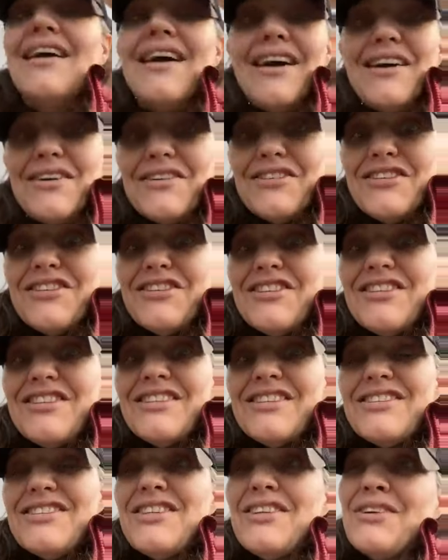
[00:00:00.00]
I got
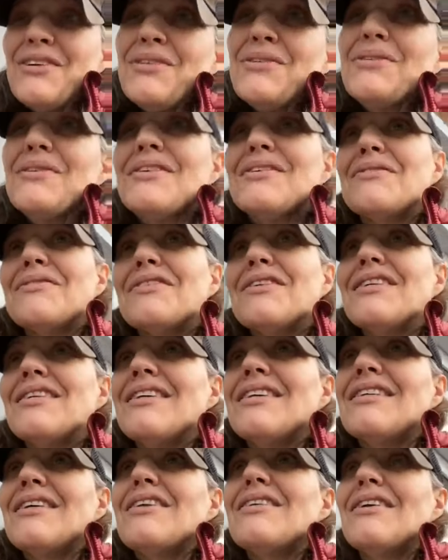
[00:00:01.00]

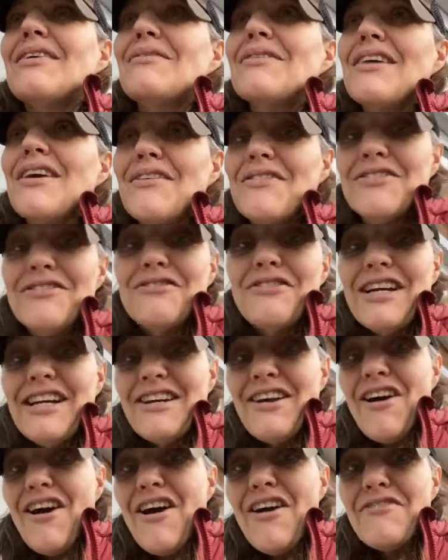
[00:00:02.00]

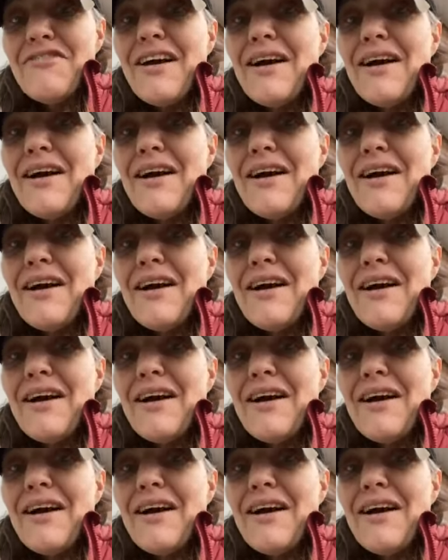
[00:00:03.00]
3.5